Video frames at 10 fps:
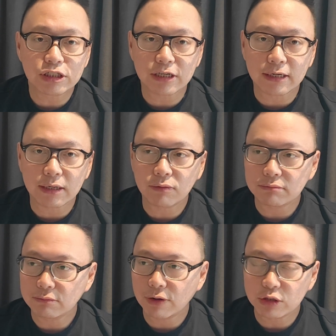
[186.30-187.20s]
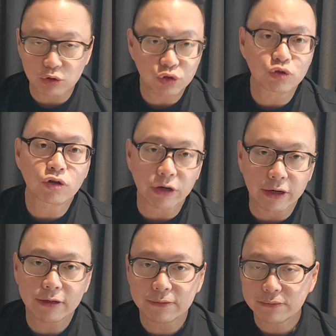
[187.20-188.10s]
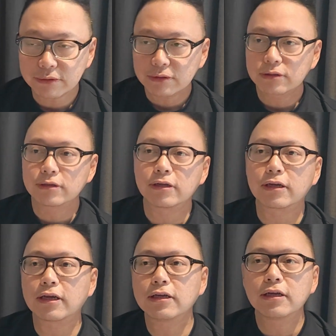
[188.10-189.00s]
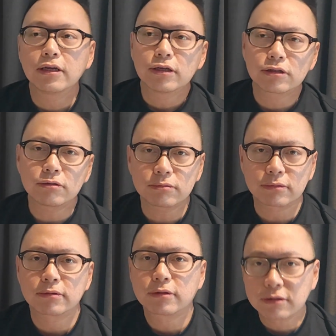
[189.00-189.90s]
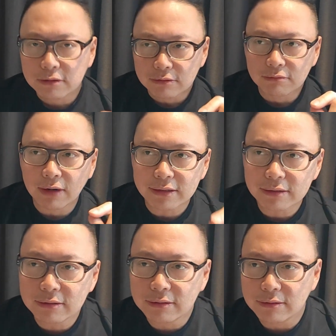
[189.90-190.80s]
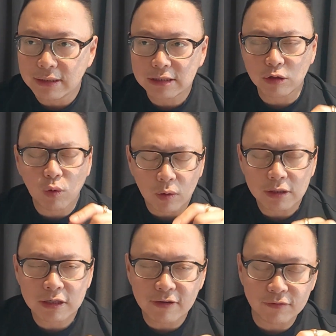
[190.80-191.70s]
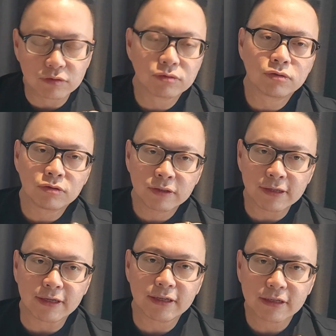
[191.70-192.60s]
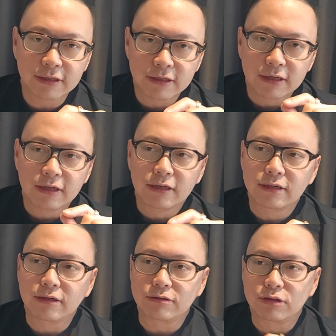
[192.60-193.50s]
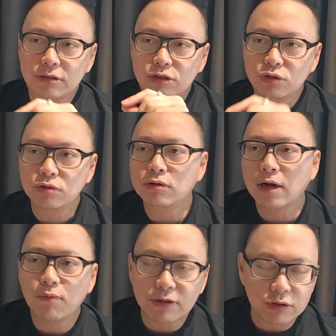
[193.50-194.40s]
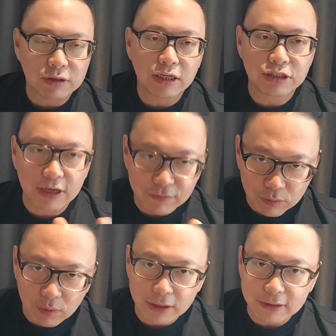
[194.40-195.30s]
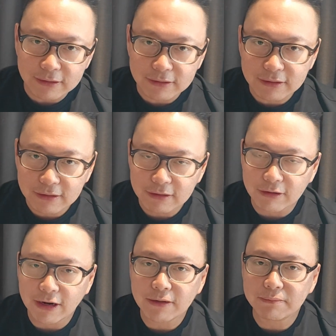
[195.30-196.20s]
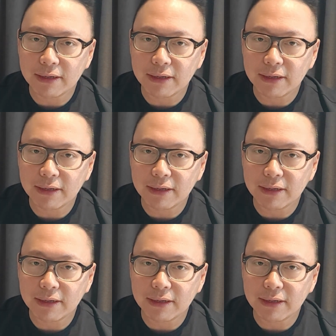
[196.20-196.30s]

Shani went to Shukra. Okay, so what is the quality of Guru here? Now, Shukra wants to teach everyone, right?